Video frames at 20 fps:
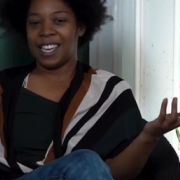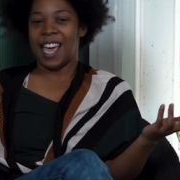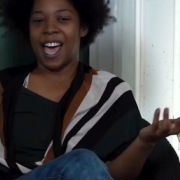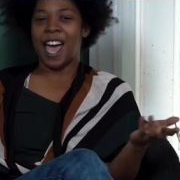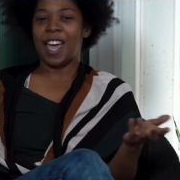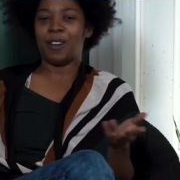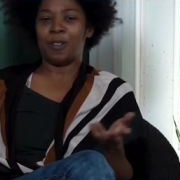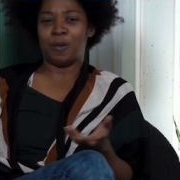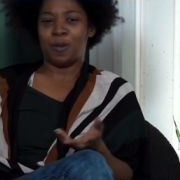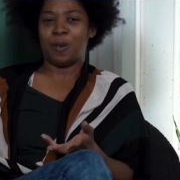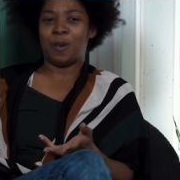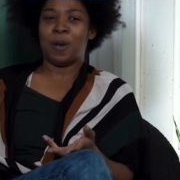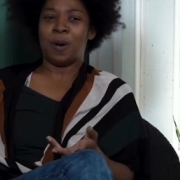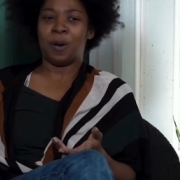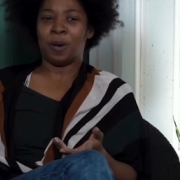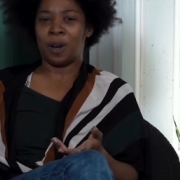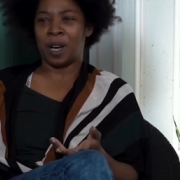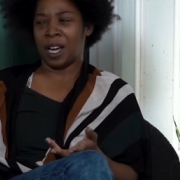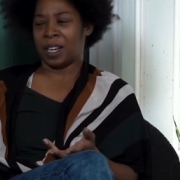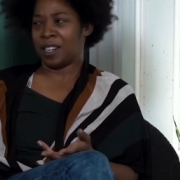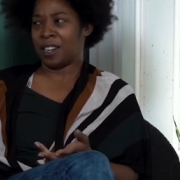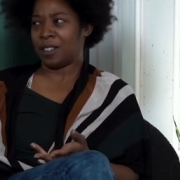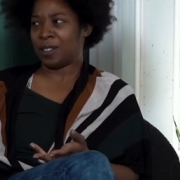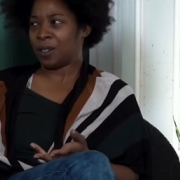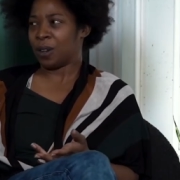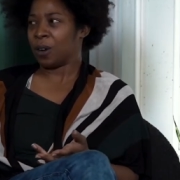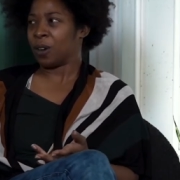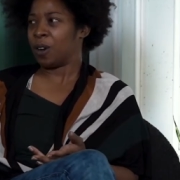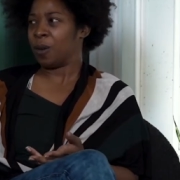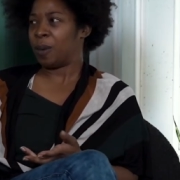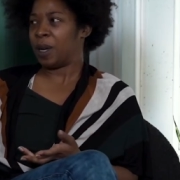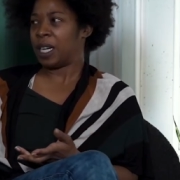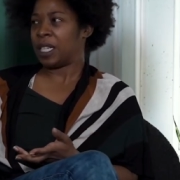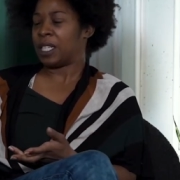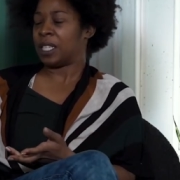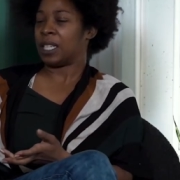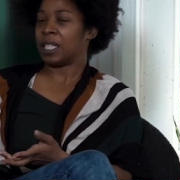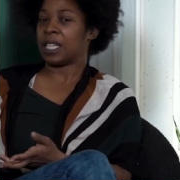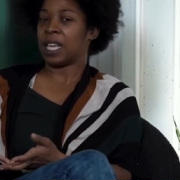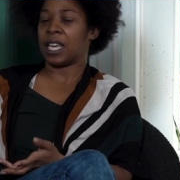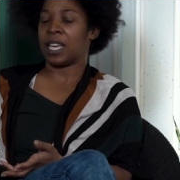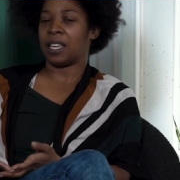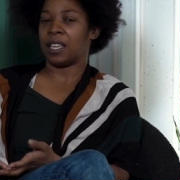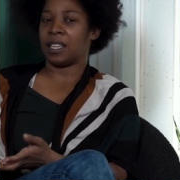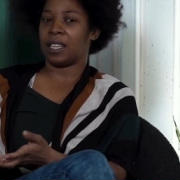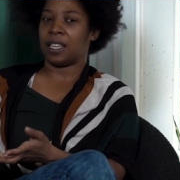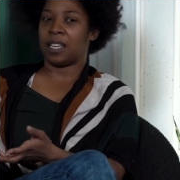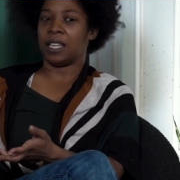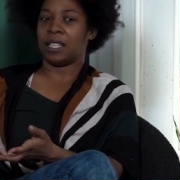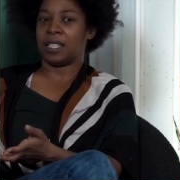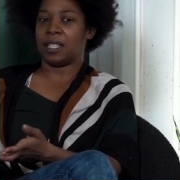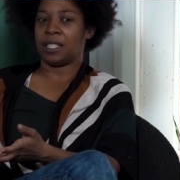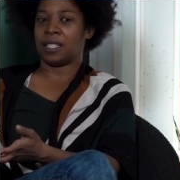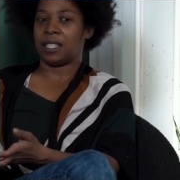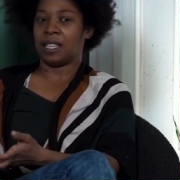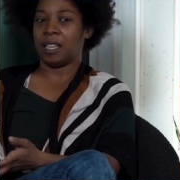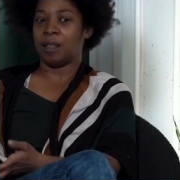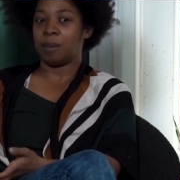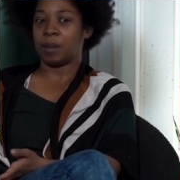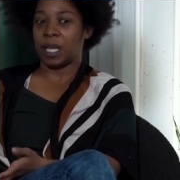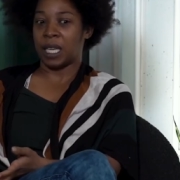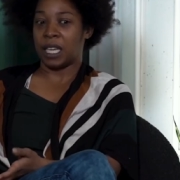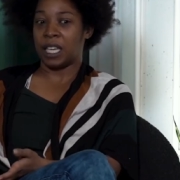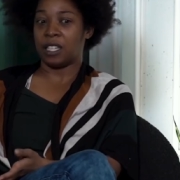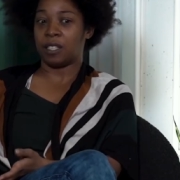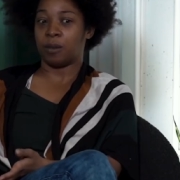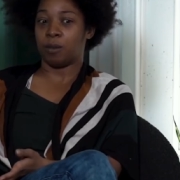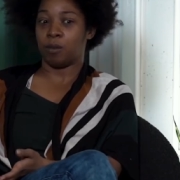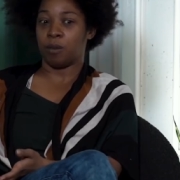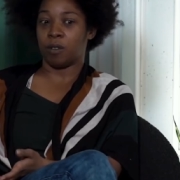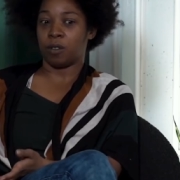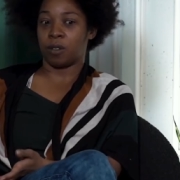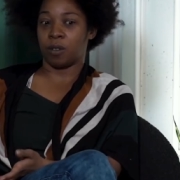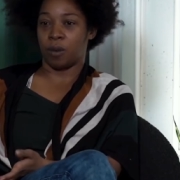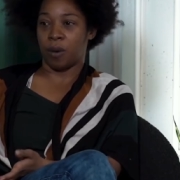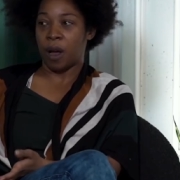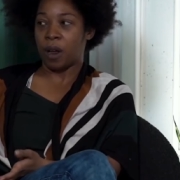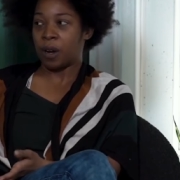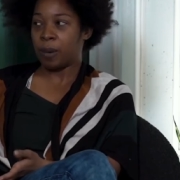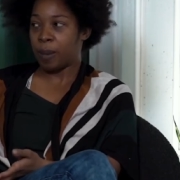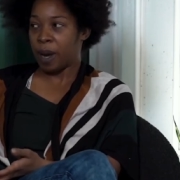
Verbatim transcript: I don't know Kanye's circle, but it's just like, it seems like he's surrounded